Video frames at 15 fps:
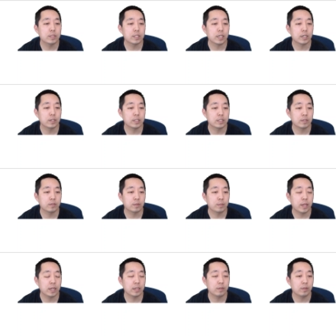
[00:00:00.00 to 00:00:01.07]
increasing from
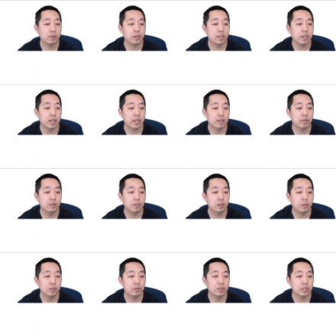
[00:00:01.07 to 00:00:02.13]
negative 3 to negative
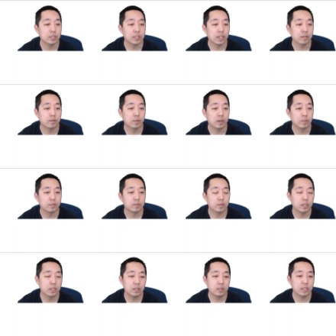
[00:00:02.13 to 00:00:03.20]
2 since f prime.
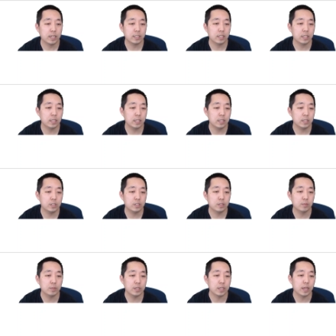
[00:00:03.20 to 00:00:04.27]
Technically, this
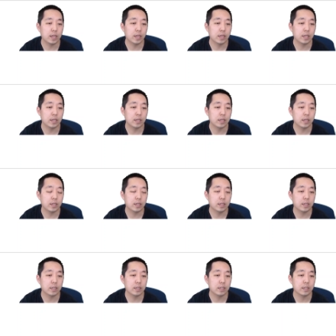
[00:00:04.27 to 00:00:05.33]
should be
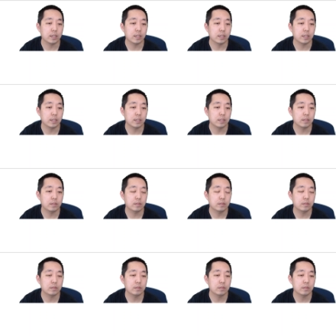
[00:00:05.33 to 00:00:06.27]
a